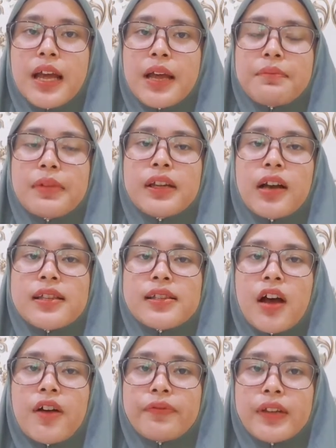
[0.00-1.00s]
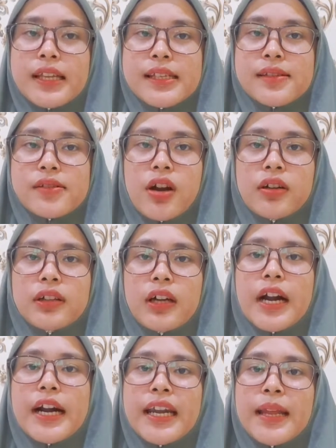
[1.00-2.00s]
because of its strong
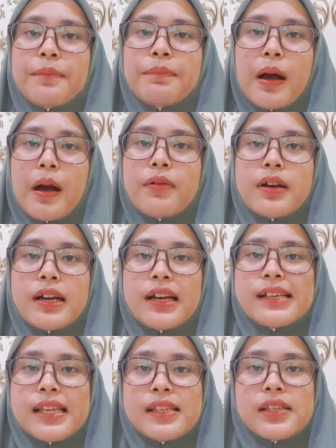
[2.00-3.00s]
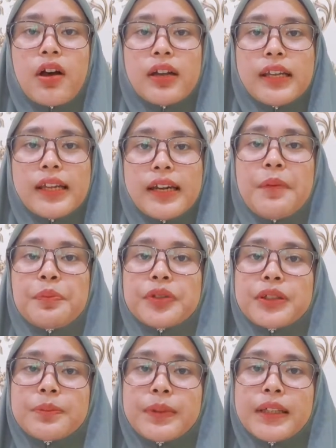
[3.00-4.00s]
earning power, since only
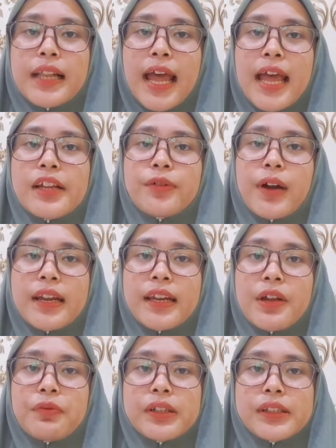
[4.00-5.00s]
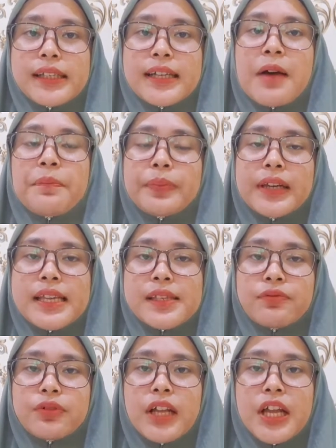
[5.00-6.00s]
reputable and creditworthy companies
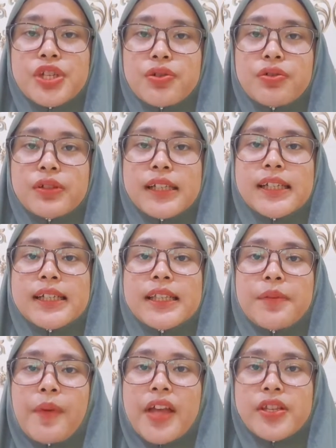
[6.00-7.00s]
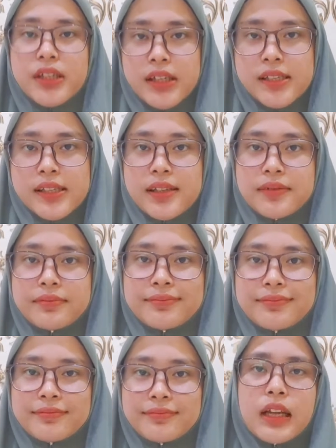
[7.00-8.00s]
will issue the debentures.
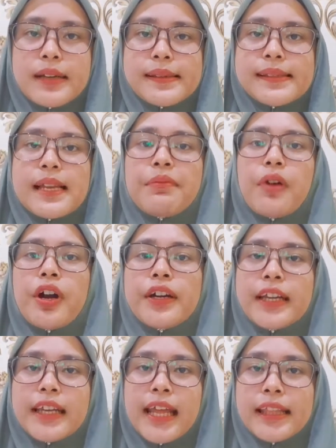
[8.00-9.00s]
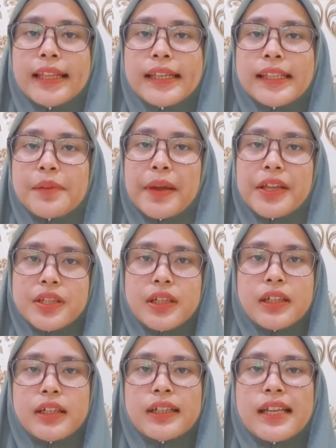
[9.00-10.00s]
Subordinated
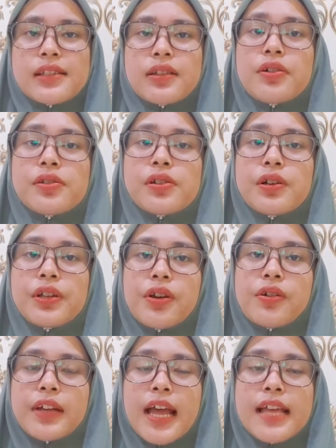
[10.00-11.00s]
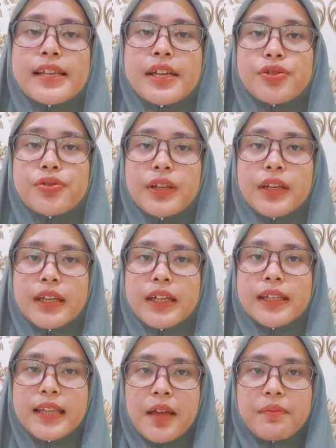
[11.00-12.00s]
debenture is also known as
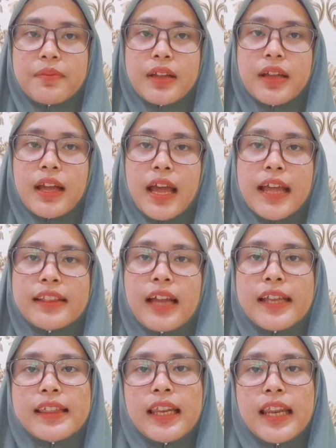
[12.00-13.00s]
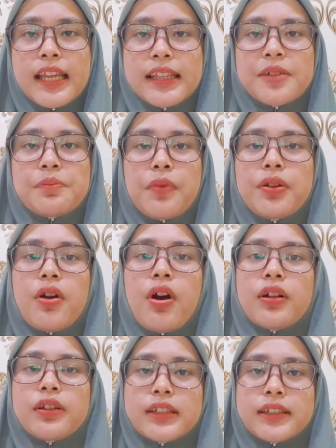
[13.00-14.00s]
junior debt entitling the
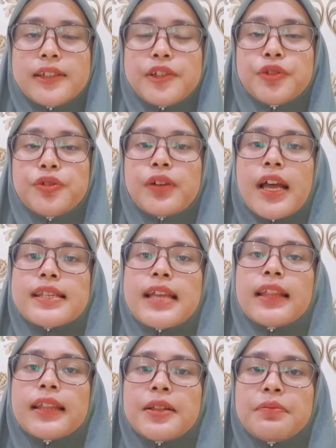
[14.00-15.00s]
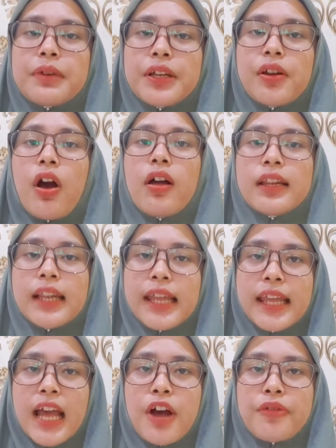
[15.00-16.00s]
bondholder to get settlement
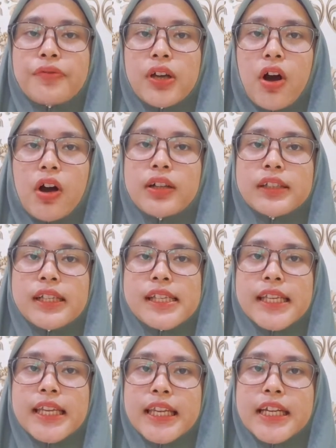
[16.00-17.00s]
only after all the senior